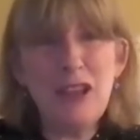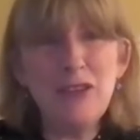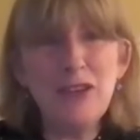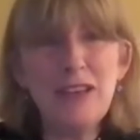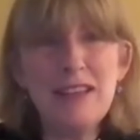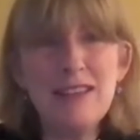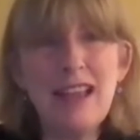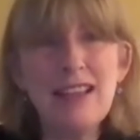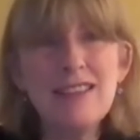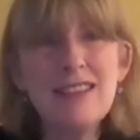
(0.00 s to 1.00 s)
gender and
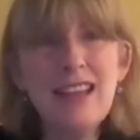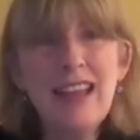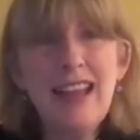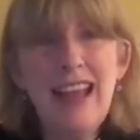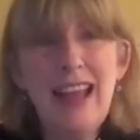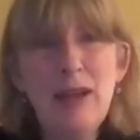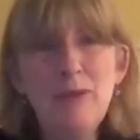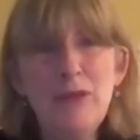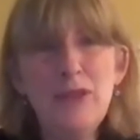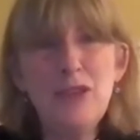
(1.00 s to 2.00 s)
sex
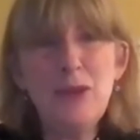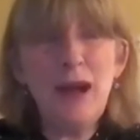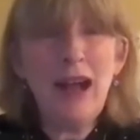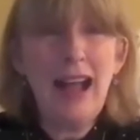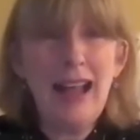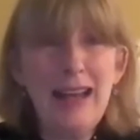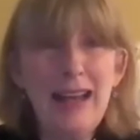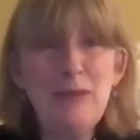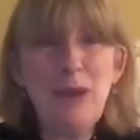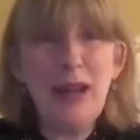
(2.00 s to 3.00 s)
to a
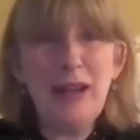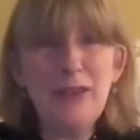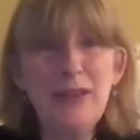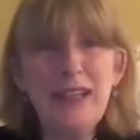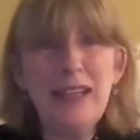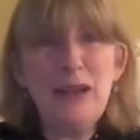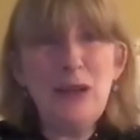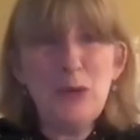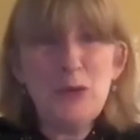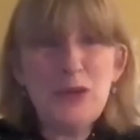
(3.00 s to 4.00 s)
highly binary
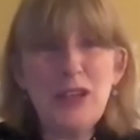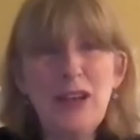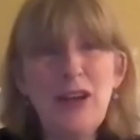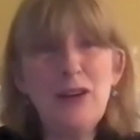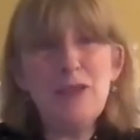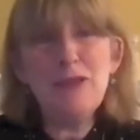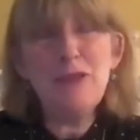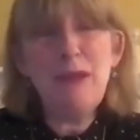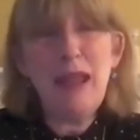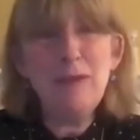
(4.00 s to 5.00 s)
notion of
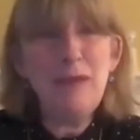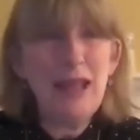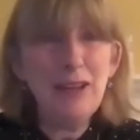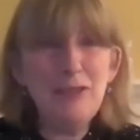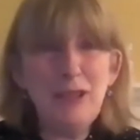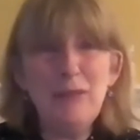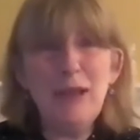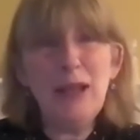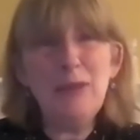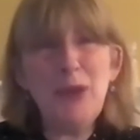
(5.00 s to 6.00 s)

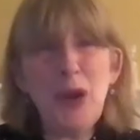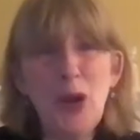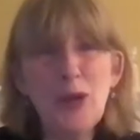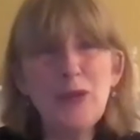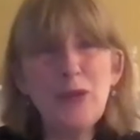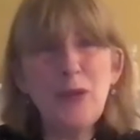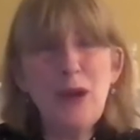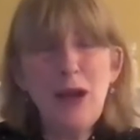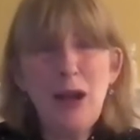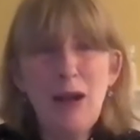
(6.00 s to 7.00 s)
male-female, but also
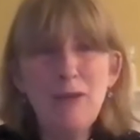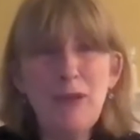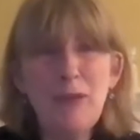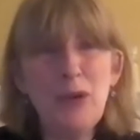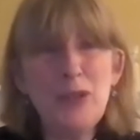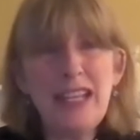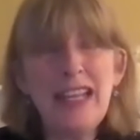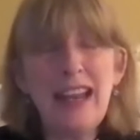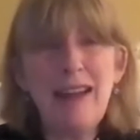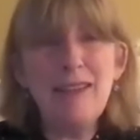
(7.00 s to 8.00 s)
of the
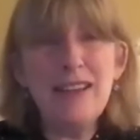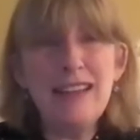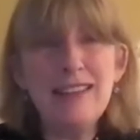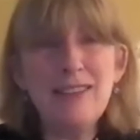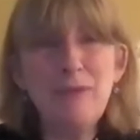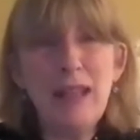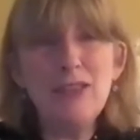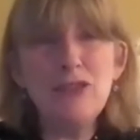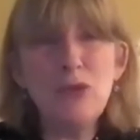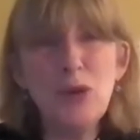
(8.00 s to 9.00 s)
particularities of
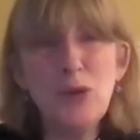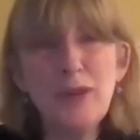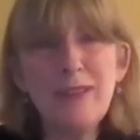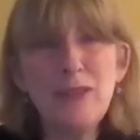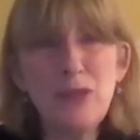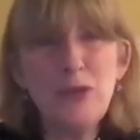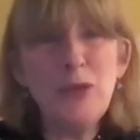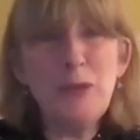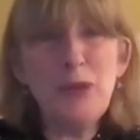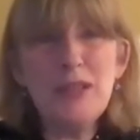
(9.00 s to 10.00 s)
men's roles through
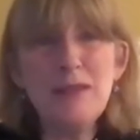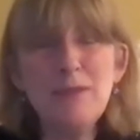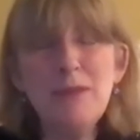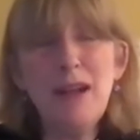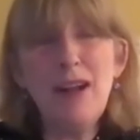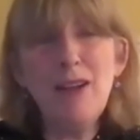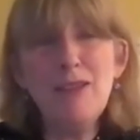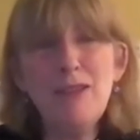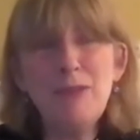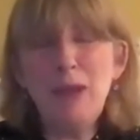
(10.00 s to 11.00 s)
the prism
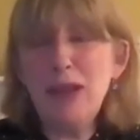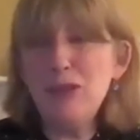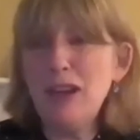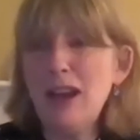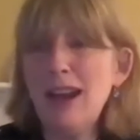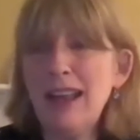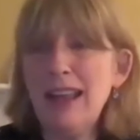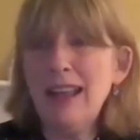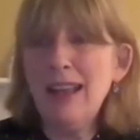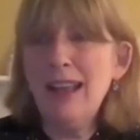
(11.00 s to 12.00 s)
of
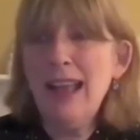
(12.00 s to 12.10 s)
patriarchy,